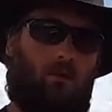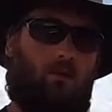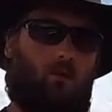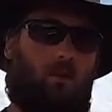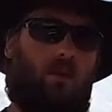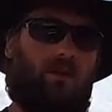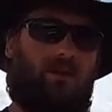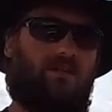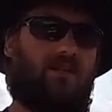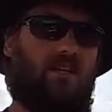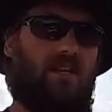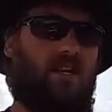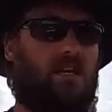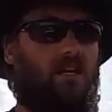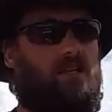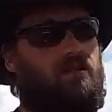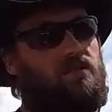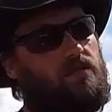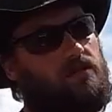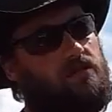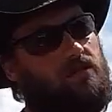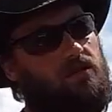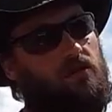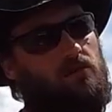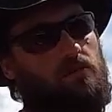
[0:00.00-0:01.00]
Once they get
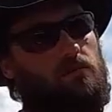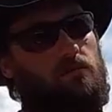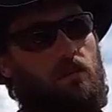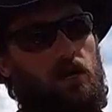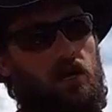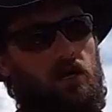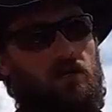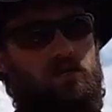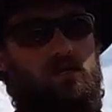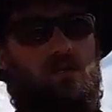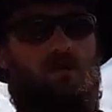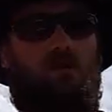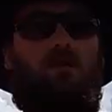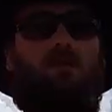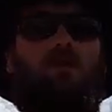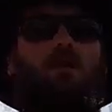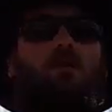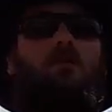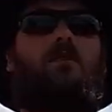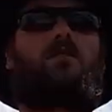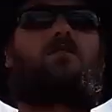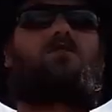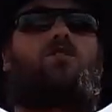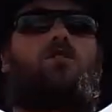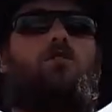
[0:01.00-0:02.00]
to 2 months, you're going to go
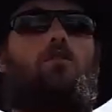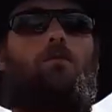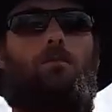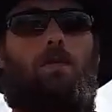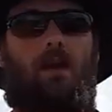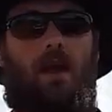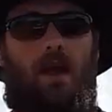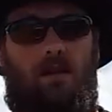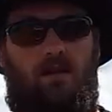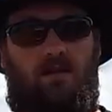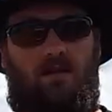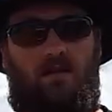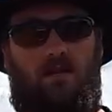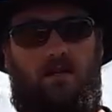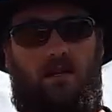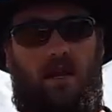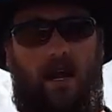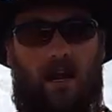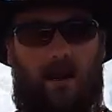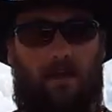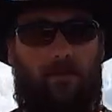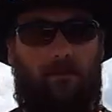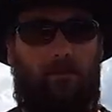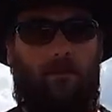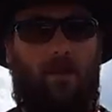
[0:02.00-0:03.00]
to 2 pounds a
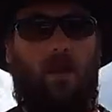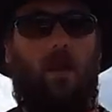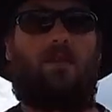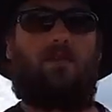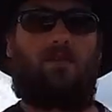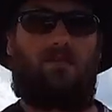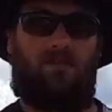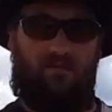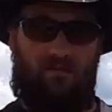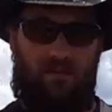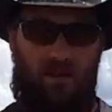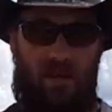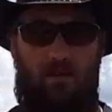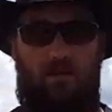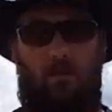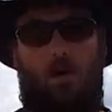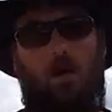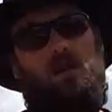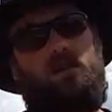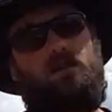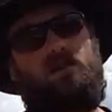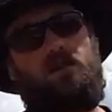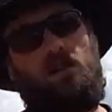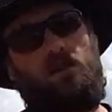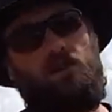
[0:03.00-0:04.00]
day. 3
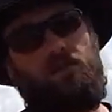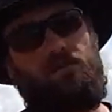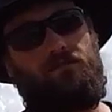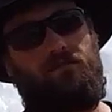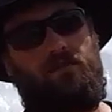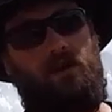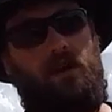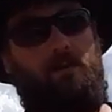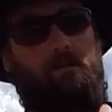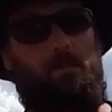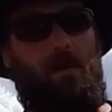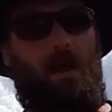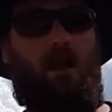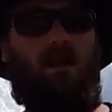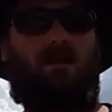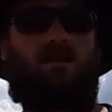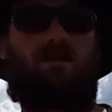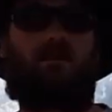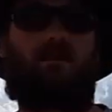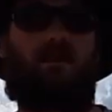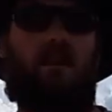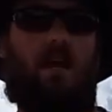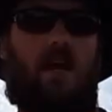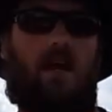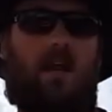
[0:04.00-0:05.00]
months, 3 pounds
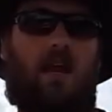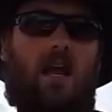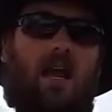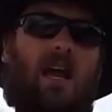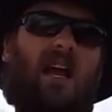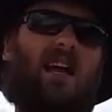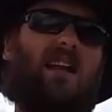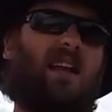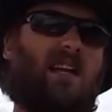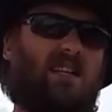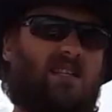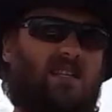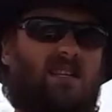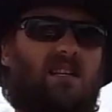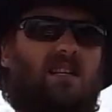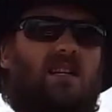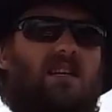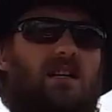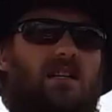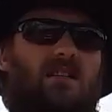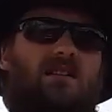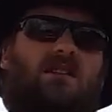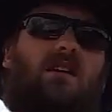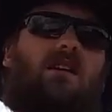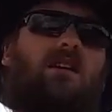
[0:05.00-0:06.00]
a day. And that's going to
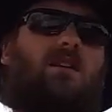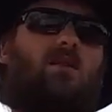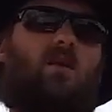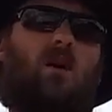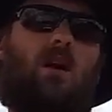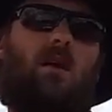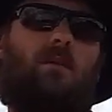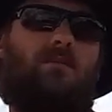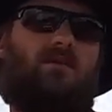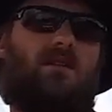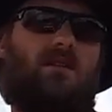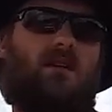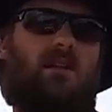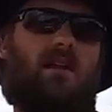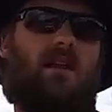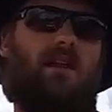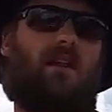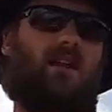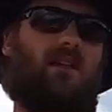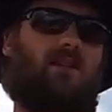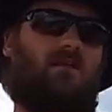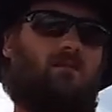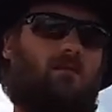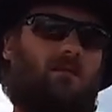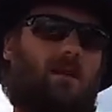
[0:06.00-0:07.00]
continue up until they
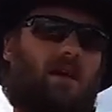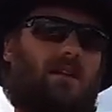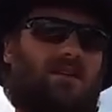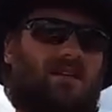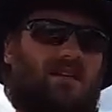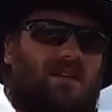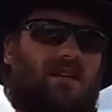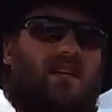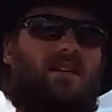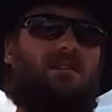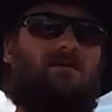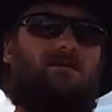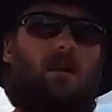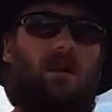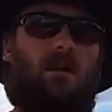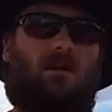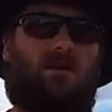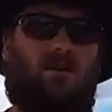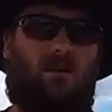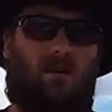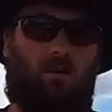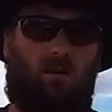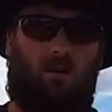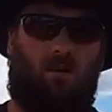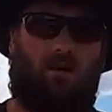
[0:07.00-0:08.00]
get to about 6 months
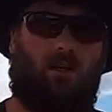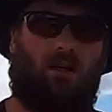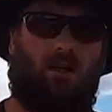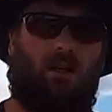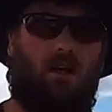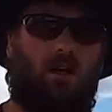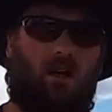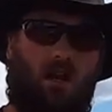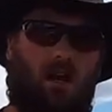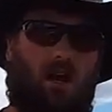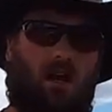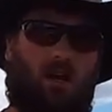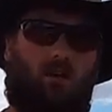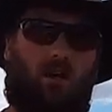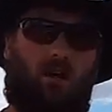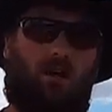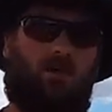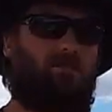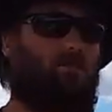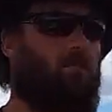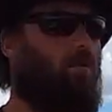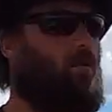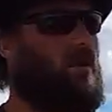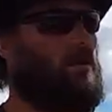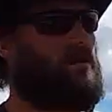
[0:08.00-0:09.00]
old. at
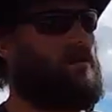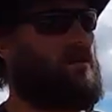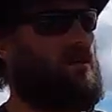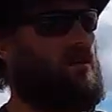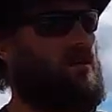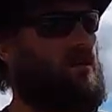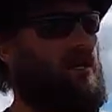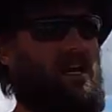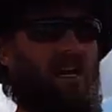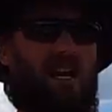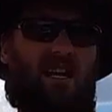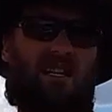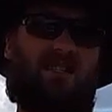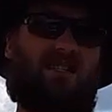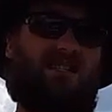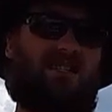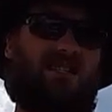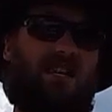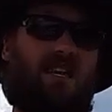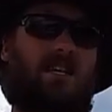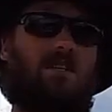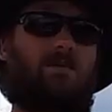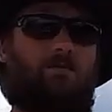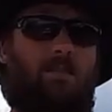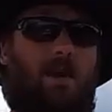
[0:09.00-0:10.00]
which point they're going to hit
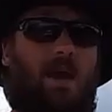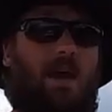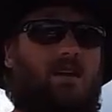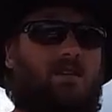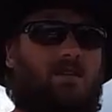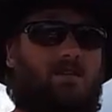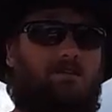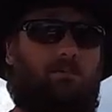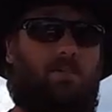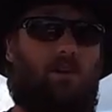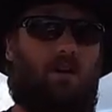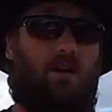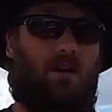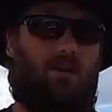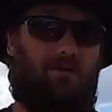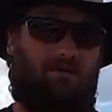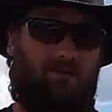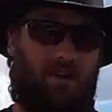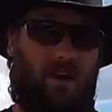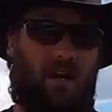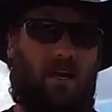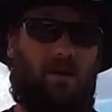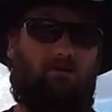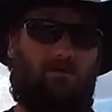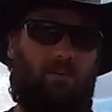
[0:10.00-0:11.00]
6 pounds of
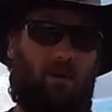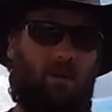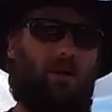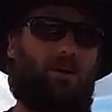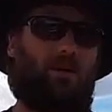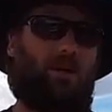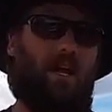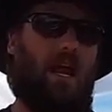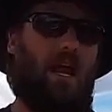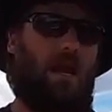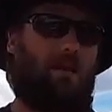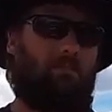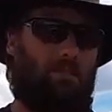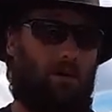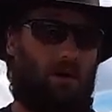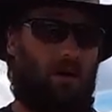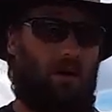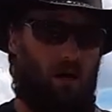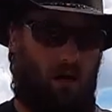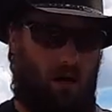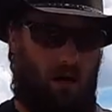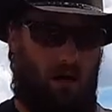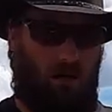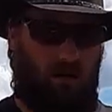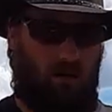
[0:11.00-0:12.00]
feed per day per
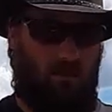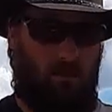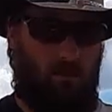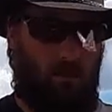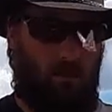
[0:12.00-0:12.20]
hog.